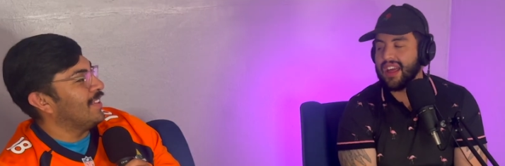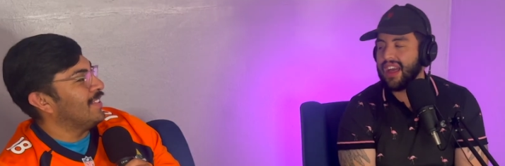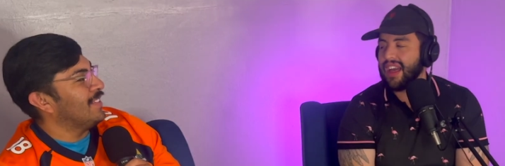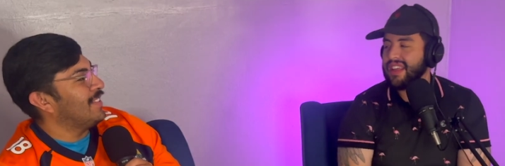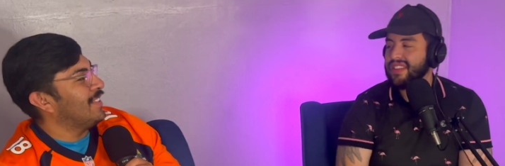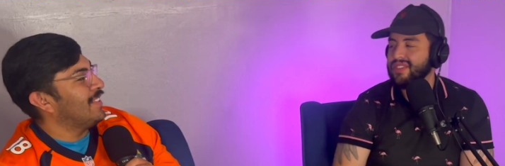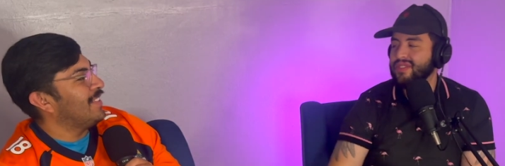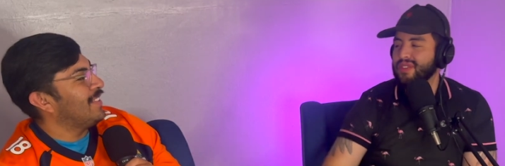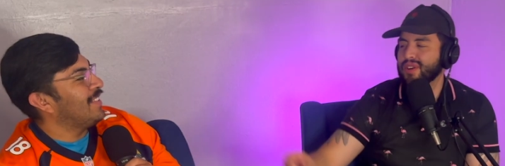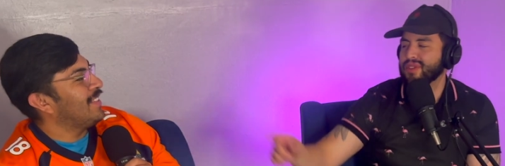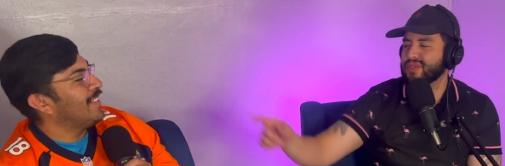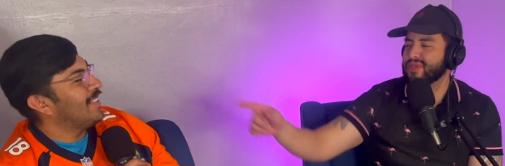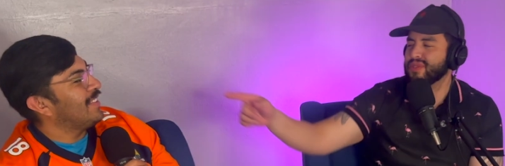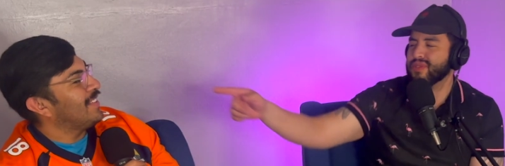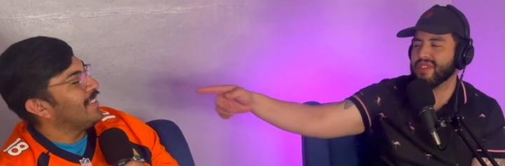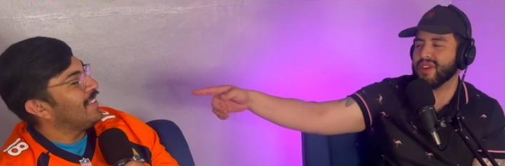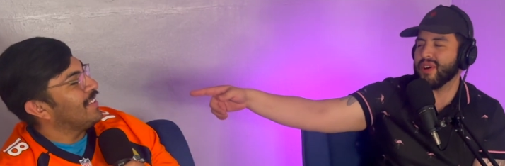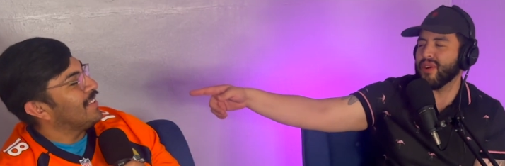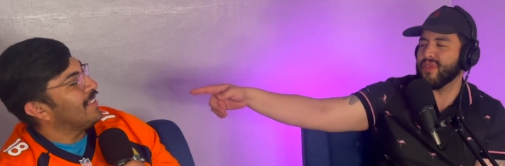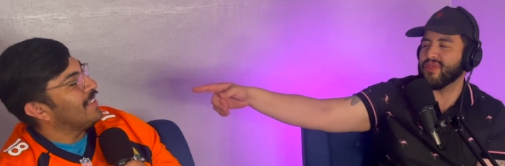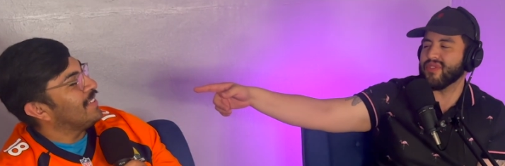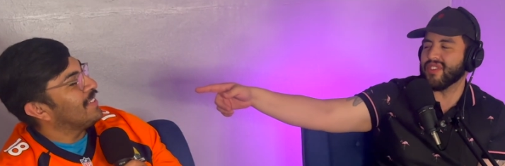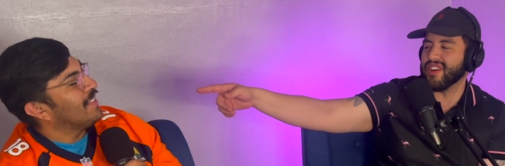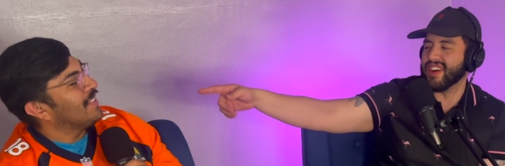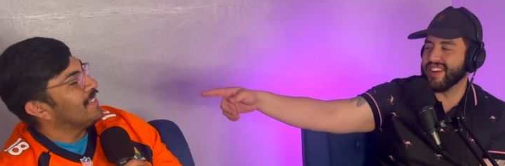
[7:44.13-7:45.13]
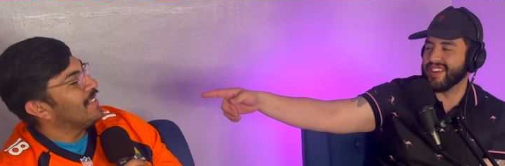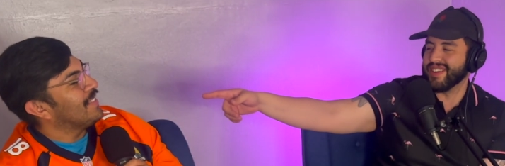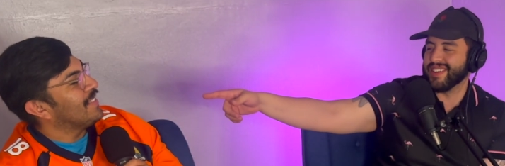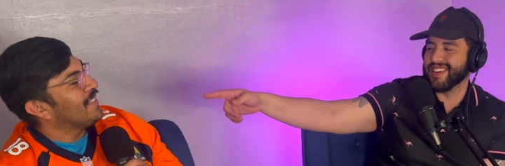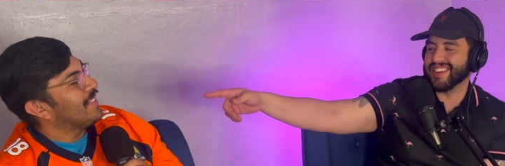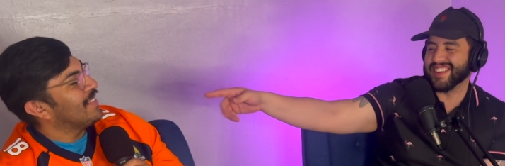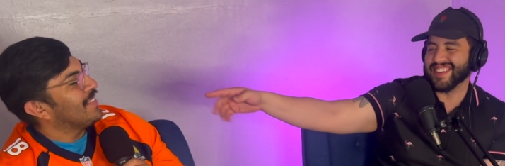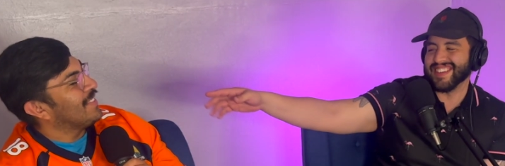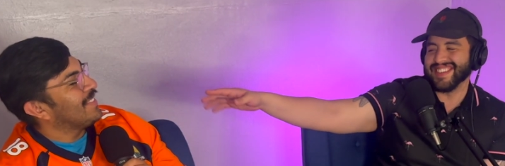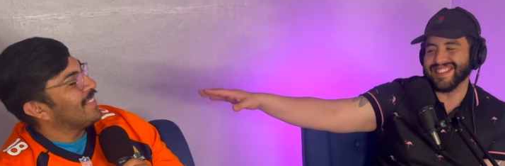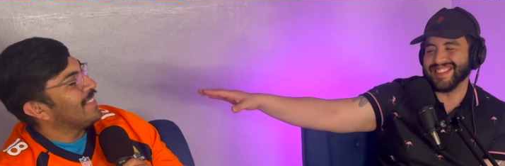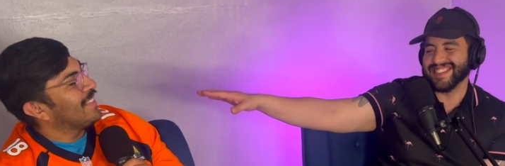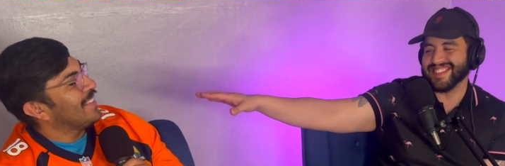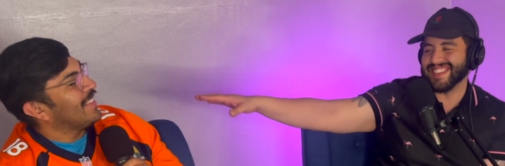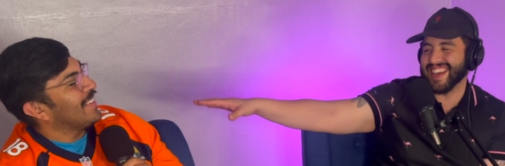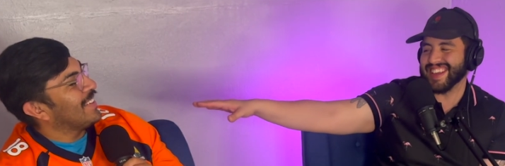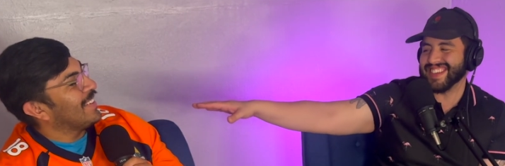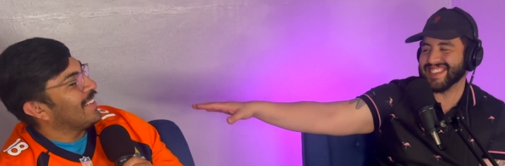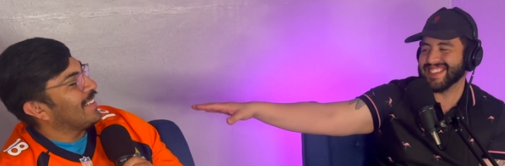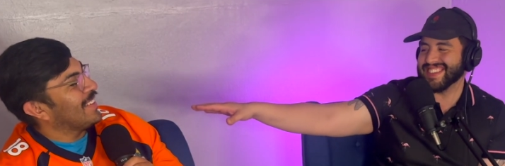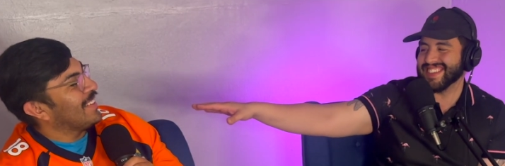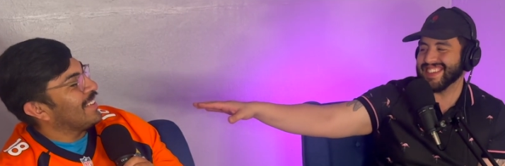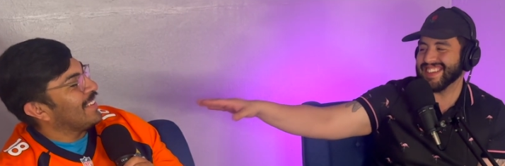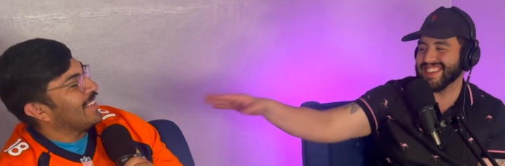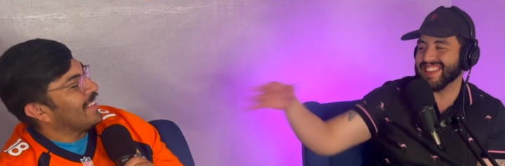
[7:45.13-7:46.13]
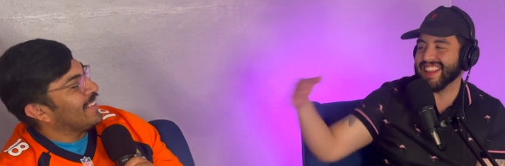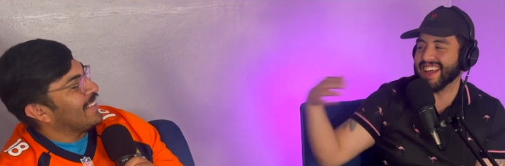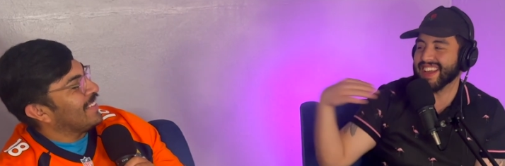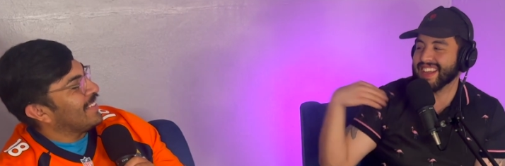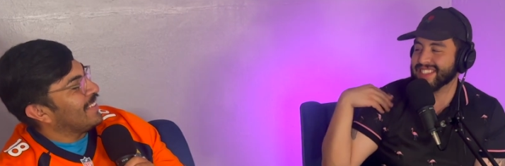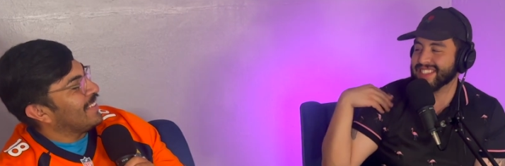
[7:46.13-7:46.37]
Speaker 1: I, don't do the over under because that shit, like,